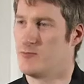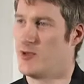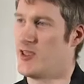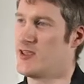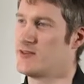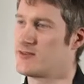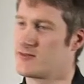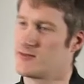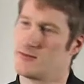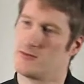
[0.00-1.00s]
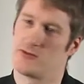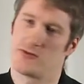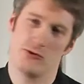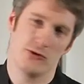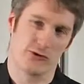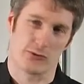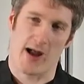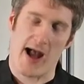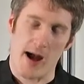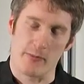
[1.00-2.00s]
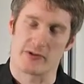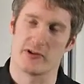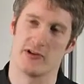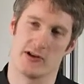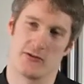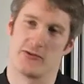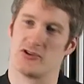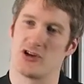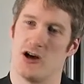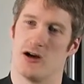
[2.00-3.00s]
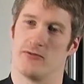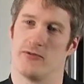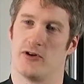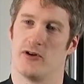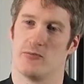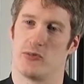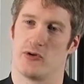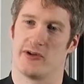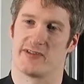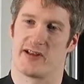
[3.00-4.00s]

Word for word: But his scores were absolutely off the chart for employee